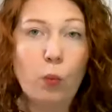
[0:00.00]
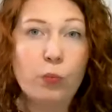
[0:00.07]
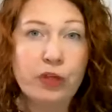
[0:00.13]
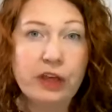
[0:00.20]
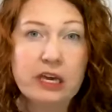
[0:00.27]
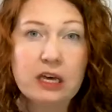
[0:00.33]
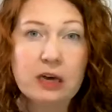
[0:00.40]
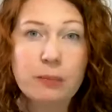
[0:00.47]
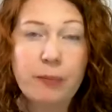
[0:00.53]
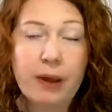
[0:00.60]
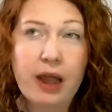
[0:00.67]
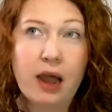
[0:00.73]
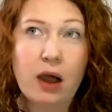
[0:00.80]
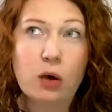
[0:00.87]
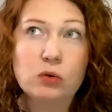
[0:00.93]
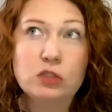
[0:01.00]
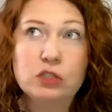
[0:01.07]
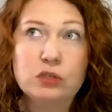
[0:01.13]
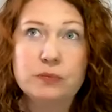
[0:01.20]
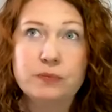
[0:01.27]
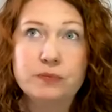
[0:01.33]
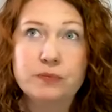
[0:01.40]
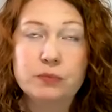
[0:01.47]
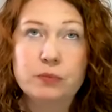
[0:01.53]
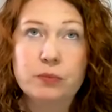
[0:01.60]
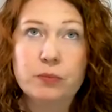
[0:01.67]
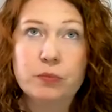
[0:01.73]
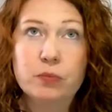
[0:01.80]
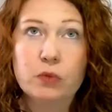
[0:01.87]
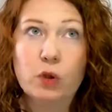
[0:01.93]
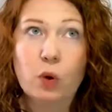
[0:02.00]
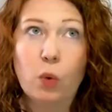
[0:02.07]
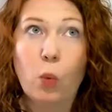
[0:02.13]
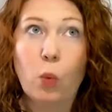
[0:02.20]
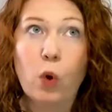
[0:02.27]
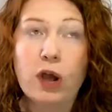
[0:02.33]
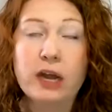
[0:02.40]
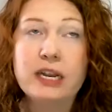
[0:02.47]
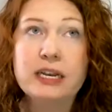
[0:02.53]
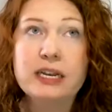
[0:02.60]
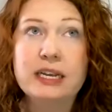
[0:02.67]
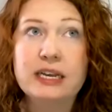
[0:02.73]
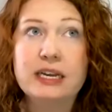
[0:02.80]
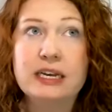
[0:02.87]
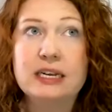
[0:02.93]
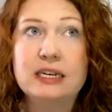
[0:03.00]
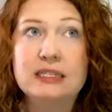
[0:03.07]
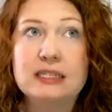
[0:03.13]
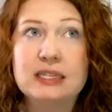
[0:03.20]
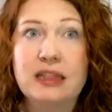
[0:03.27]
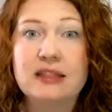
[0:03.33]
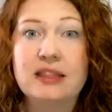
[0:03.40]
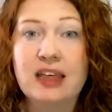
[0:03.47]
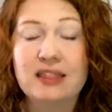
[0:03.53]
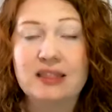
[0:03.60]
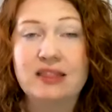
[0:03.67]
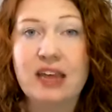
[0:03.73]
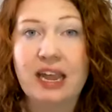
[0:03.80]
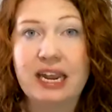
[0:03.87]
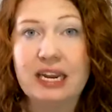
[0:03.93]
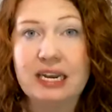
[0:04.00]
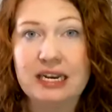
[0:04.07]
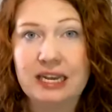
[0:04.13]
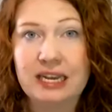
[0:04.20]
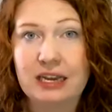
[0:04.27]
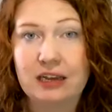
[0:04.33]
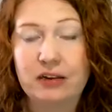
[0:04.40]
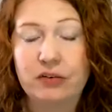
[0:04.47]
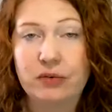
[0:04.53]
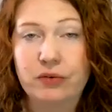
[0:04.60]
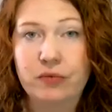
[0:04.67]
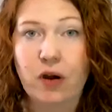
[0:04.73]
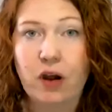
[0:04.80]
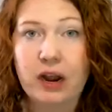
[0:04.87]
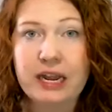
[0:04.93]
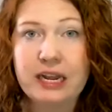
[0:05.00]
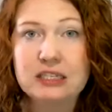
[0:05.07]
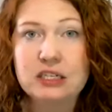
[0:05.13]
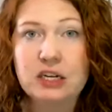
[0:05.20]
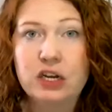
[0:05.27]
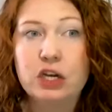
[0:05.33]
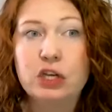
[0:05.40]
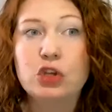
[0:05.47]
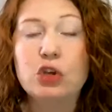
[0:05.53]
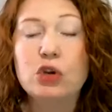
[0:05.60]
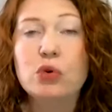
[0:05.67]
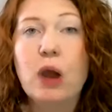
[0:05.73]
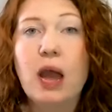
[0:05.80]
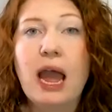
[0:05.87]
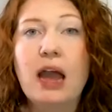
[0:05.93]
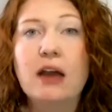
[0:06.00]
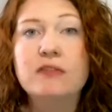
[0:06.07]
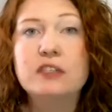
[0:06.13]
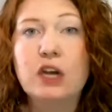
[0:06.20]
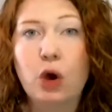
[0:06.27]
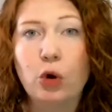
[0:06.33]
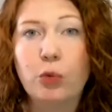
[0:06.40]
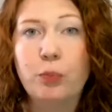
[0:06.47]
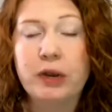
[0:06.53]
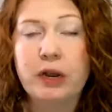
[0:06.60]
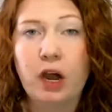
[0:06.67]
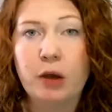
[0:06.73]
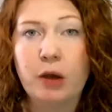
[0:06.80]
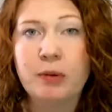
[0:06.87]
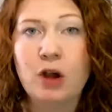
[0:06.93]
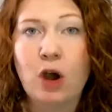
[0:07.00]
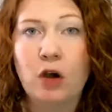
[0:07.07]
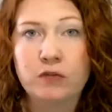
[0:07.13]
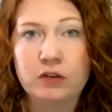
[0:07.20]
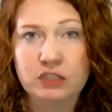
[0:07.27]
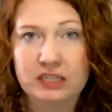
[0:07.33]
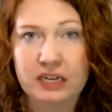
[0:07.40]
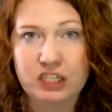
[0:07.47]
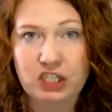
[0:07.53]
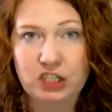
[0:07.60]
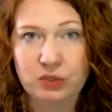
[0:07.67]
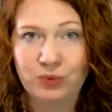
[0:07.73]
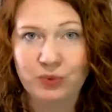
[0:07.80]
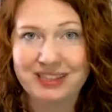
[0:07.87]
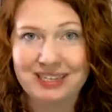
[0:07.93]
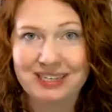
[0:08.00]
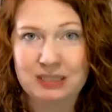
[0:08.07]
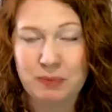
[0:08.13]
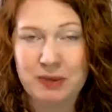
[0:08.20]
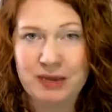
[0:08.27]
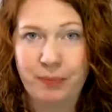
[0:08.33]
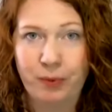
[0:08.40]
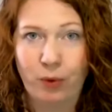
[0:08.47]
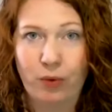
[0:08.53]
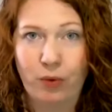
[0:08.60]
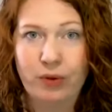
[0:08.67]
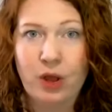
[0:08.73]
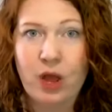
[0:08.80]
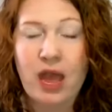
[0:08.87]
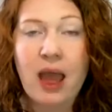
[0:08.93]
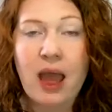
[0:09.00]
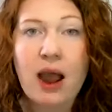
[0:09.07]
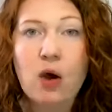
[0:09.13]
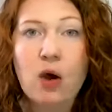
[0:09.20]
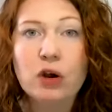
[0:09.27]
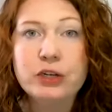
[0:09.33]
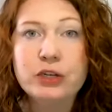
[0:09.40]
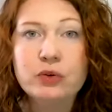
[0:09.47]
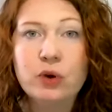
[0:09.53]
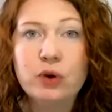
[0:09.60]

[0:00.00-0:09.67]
Think about what it is that they need, right? You have to open up a conversation with these people. How are you